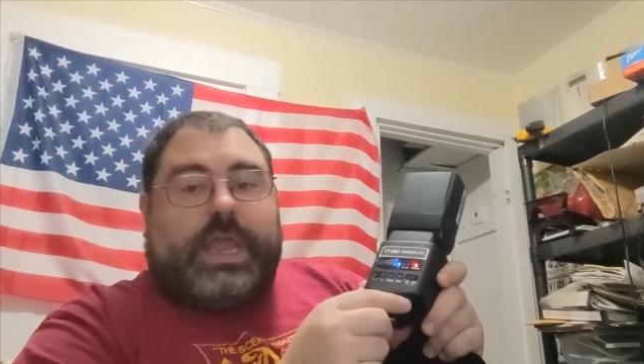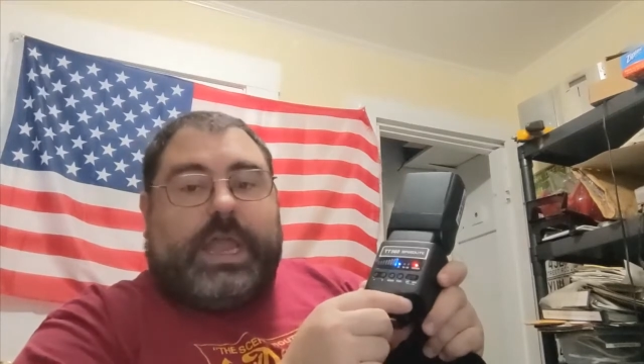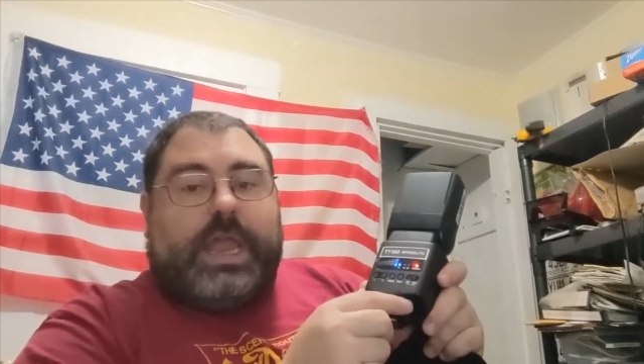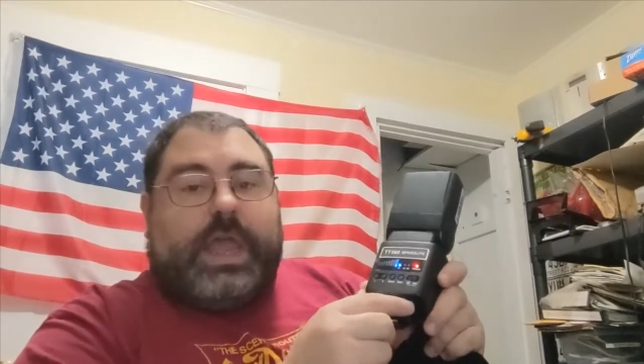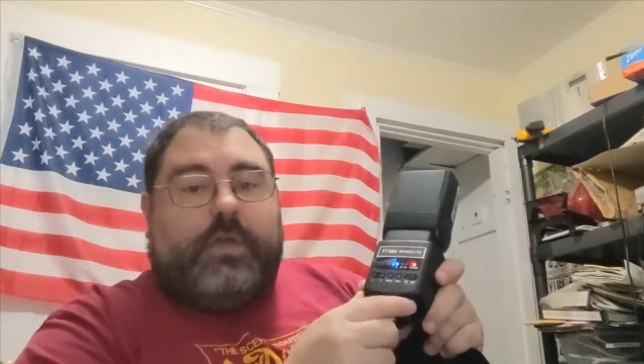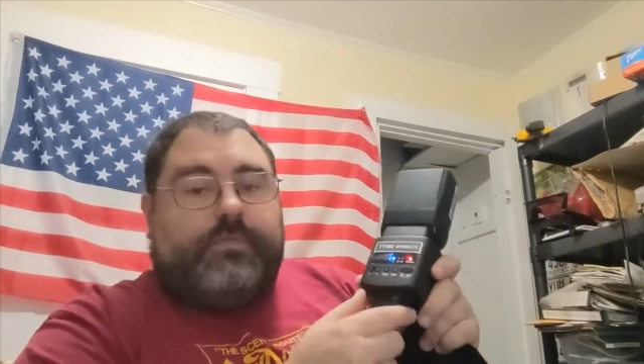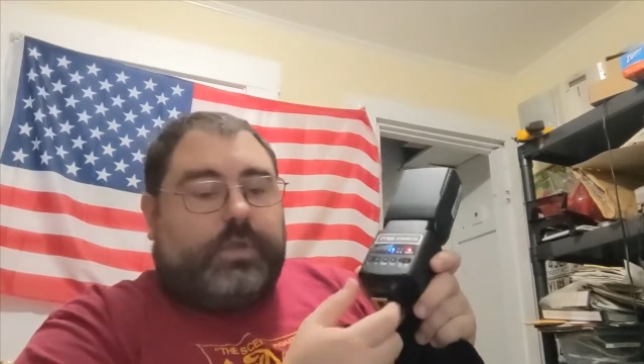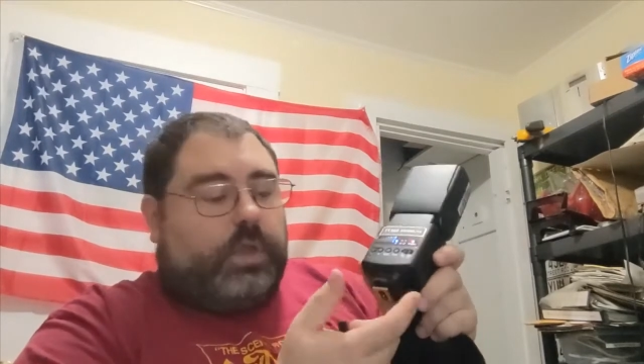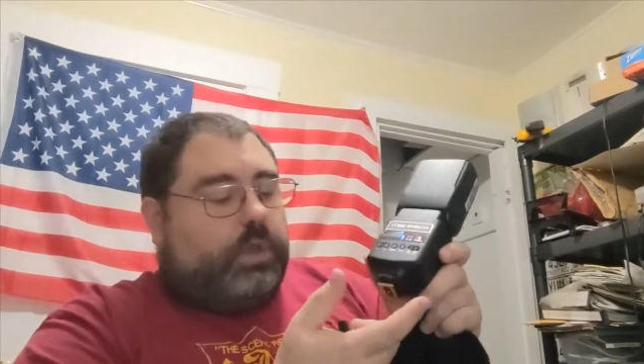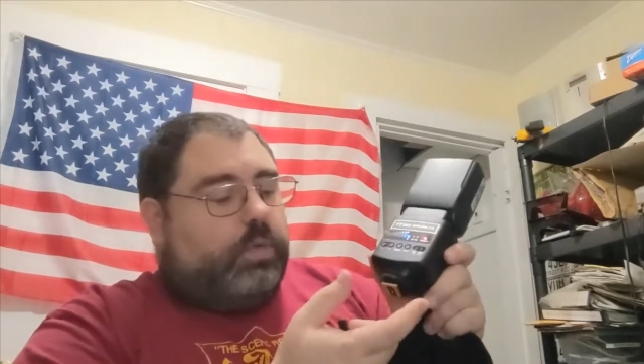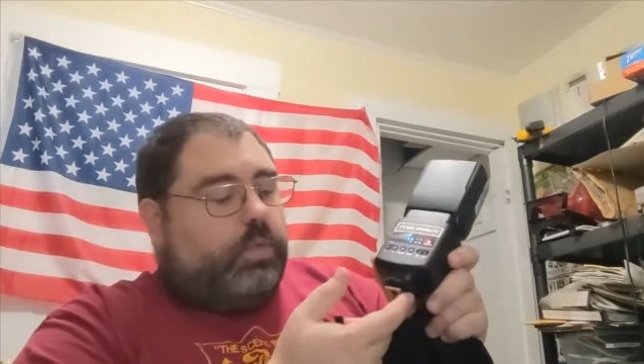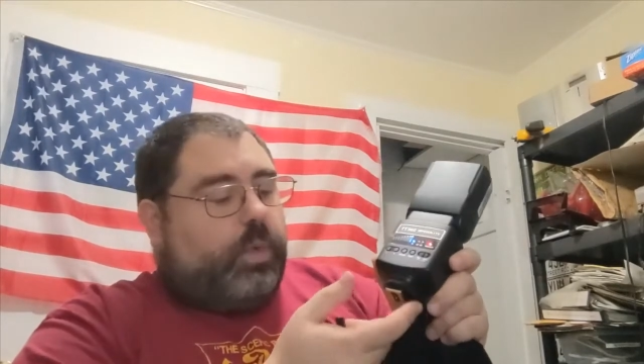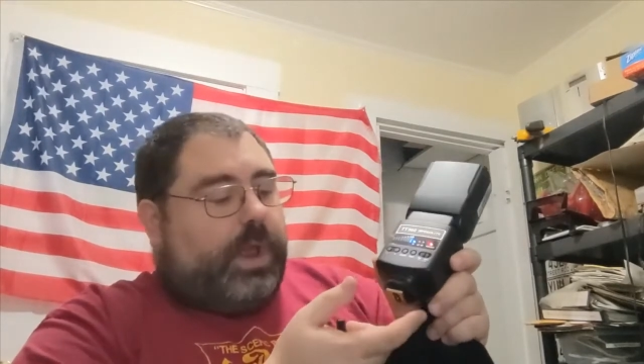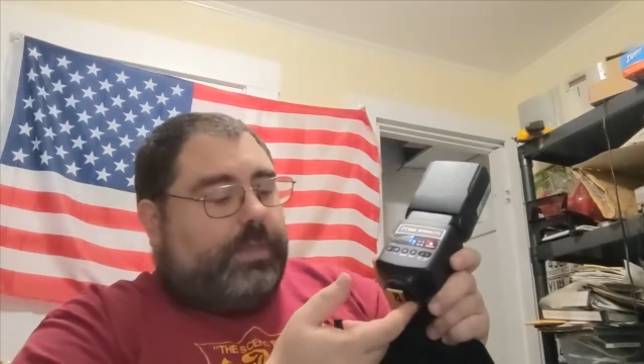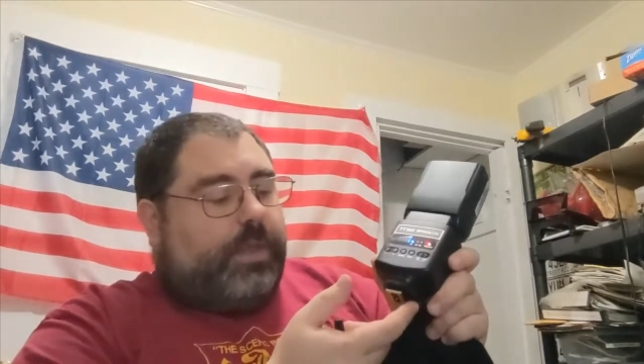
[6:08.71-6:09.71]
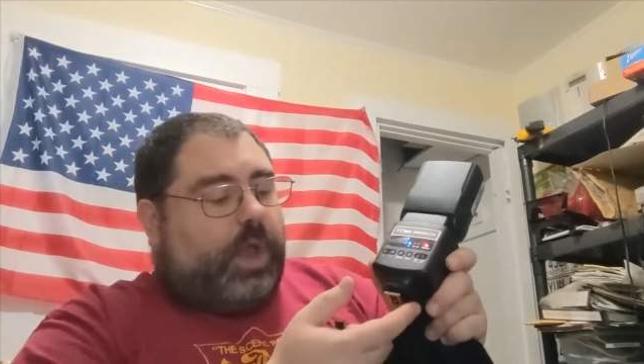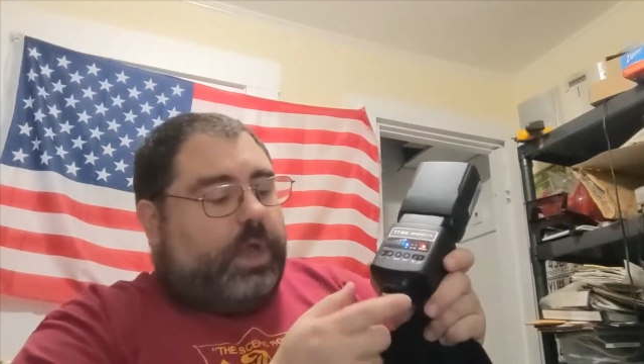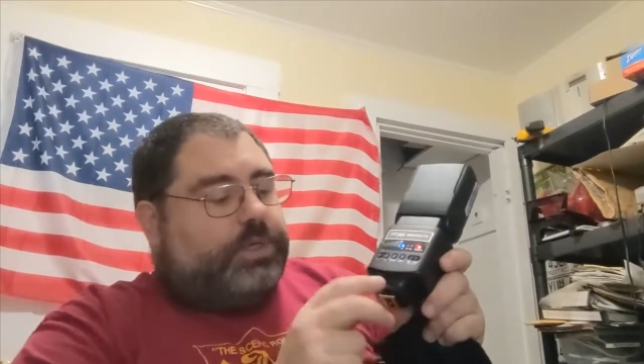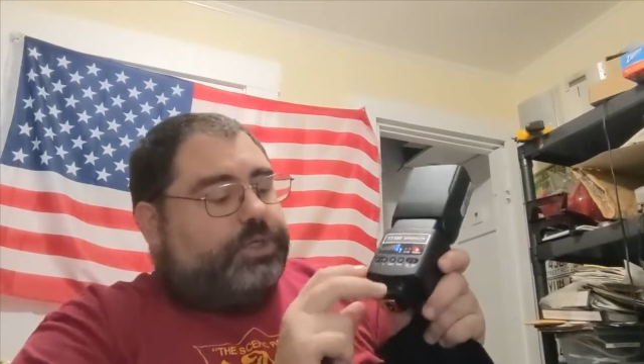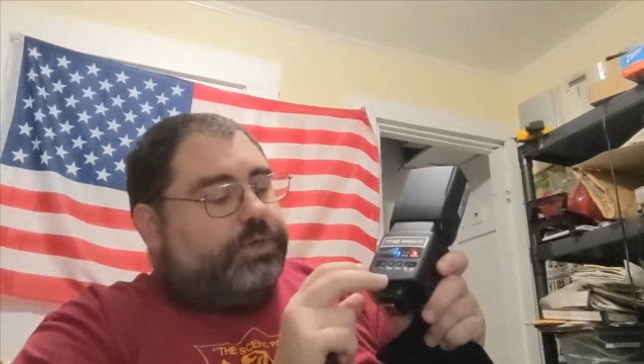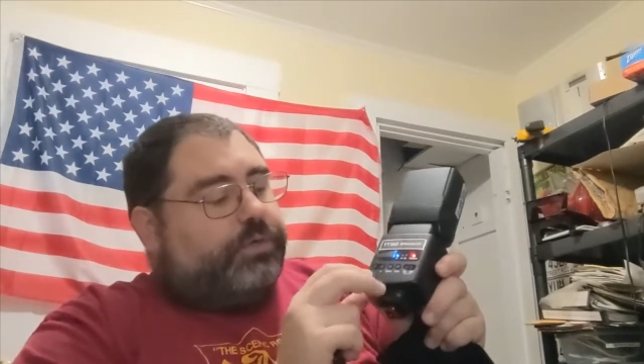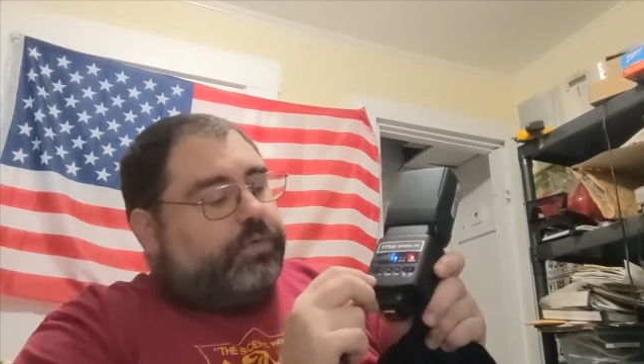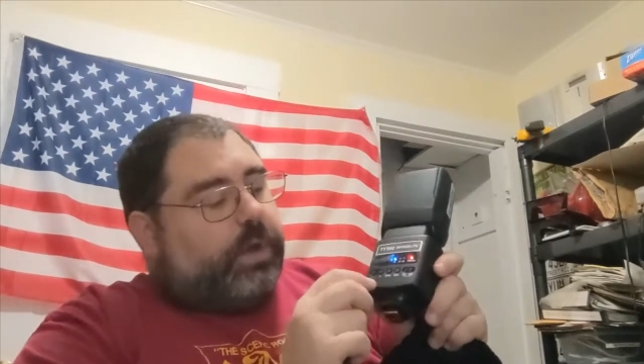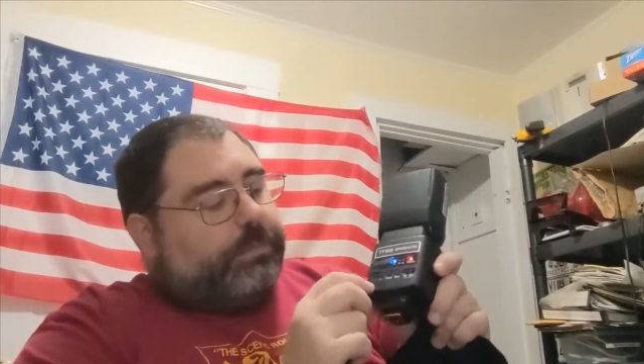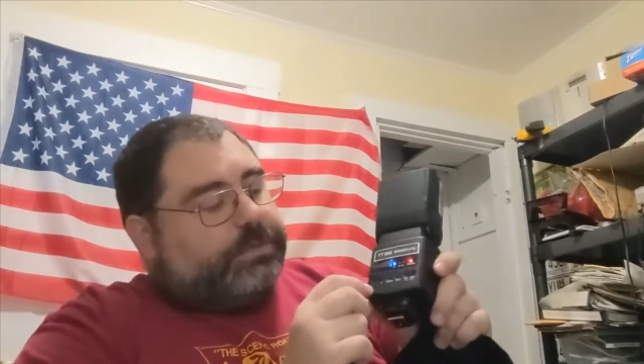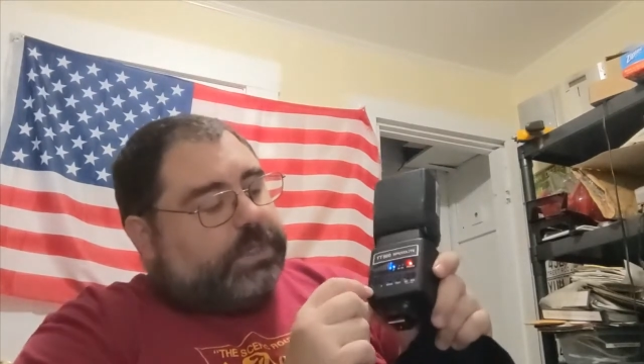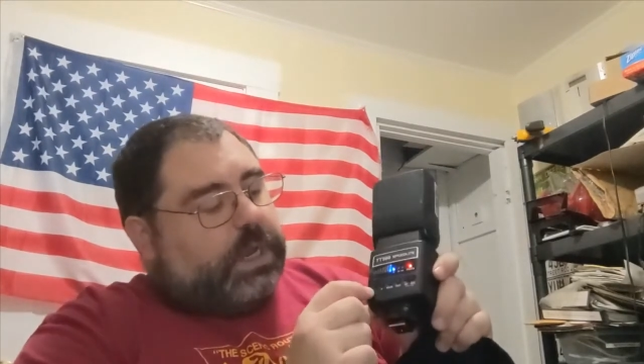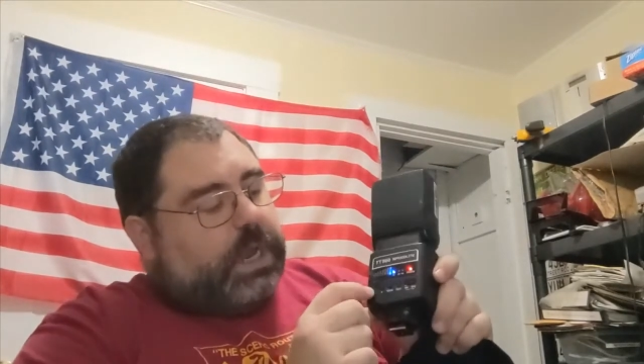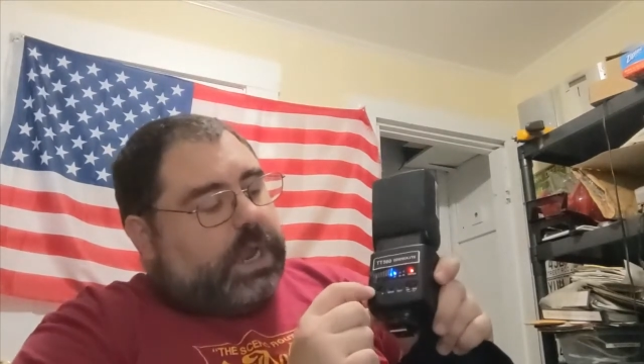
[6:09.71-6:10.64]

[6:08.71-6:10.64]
have when the hot shoe trips.